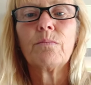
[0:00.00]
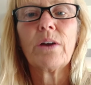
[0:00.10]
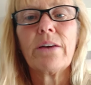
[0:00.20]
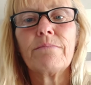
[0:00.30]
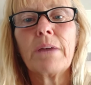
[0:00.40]

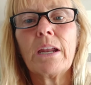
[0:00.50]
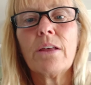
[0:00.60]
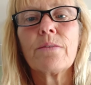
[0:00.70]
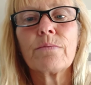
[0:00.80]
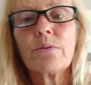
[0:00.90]
we have made
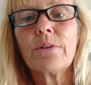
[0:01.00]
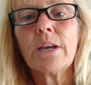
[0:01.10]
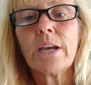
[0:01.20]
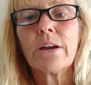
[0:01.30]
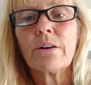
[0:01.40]
it through the
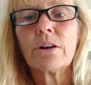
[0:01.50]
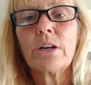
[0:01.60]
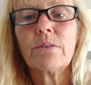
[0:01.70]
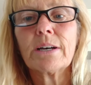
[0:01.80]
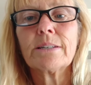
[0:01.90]
year.
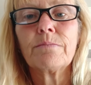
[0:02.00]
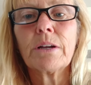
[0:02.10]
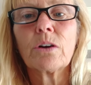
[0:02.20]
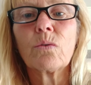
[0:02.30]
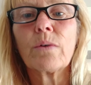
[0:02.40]
You guys have
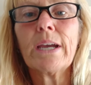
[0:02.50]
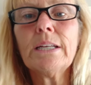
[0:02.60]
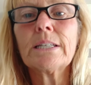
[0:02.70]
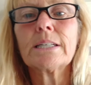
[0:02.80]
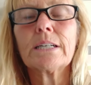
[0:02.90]
been
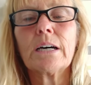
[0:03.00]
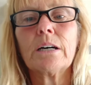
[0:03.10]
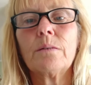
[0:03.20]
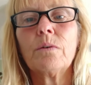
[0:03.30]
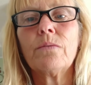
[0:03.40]
great.
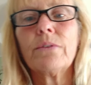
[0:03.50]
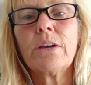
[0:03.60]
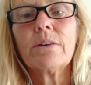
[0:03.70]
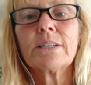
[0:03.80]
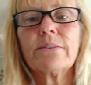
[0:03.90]
Hopefully,
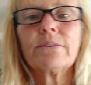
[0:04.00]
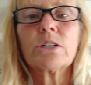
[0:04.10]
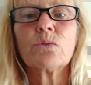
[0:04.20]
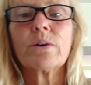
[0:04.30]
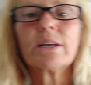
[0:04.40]
you guys have
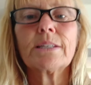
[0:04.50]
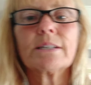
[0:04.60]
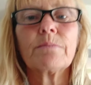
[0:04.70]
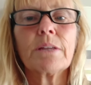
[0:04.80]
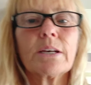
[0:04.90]
enjoyed
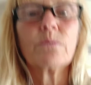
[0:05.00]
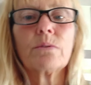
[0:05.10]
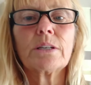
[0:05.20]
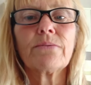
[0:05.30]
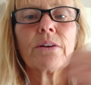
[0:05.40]
some of
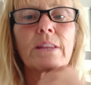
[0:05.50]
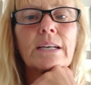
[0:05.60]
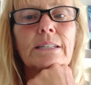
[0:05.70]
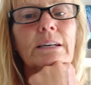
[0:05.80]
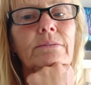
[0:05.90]
the different
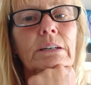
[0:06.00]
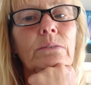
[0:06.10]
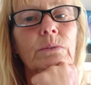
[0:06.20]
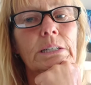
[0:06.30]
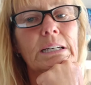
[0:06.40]
things I've
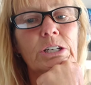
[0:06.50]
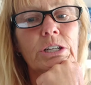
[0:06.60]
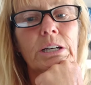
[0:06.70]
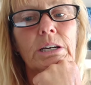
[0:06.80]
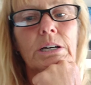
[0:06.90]
done with
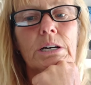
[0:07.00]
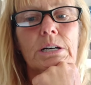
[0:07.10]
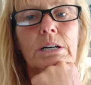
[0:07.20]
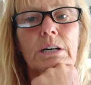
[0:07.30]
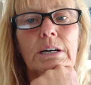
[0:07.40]
teaching.
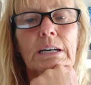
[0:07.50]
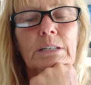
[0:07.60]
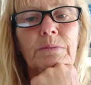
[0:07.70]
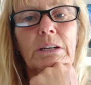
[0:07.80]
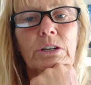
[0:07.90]

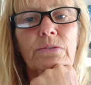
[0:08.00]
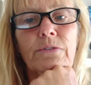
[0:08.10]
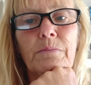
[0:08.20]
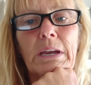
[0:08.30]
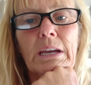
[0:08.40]
It's been new
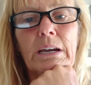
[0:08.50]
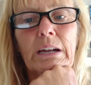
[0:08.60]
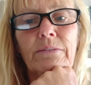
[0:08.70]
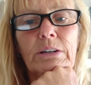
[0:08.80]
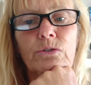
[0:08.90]
for me,
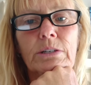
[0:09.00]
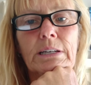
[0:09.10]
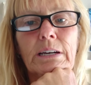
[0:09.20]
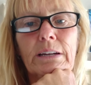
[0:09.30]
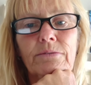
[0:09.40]
kind of
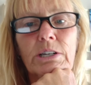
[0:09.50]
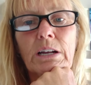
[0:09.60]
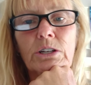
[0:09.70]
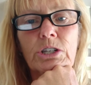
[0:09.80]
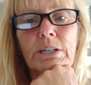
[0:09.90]
interesting, kind of
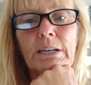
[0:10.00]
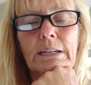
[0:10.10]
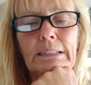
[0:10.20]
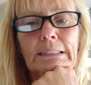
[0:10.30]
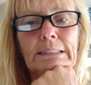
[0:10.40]

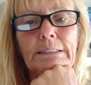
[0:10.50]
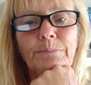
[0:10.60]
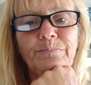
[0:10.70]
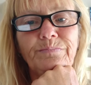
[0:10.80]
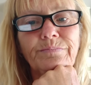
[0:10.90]

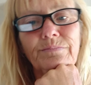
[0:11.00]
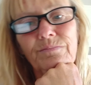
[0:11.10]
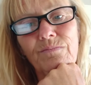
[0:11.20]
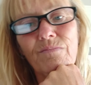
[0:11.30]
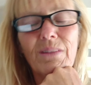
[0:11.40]
challenging.
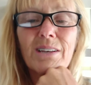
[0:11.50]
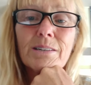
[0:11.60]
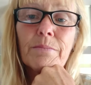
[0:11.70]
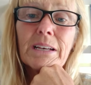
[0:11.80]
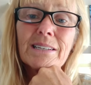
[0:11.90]

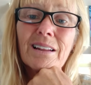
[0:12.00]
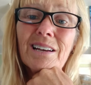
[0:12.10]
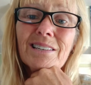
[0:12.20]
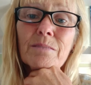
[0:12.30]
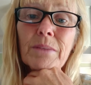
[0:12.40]
Some things I
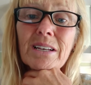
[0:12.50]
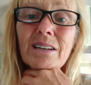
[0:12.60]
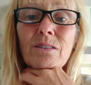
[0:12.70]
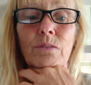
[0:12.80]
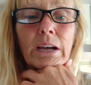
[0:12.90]
like, some things
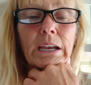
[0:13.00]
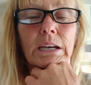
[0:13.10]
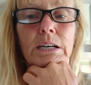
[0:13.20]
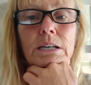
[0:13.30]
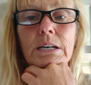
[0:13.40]
I don't like.